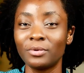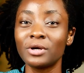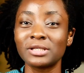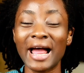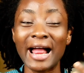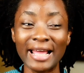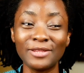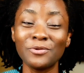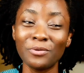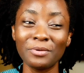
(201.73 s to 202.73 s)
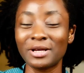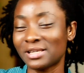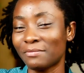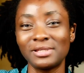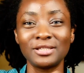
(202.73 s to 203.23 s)
because I know,
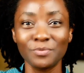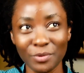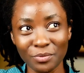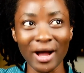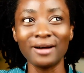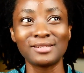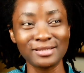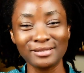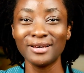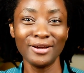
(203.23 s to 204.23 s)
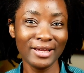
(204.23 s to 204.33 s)
because I've been teaching people how to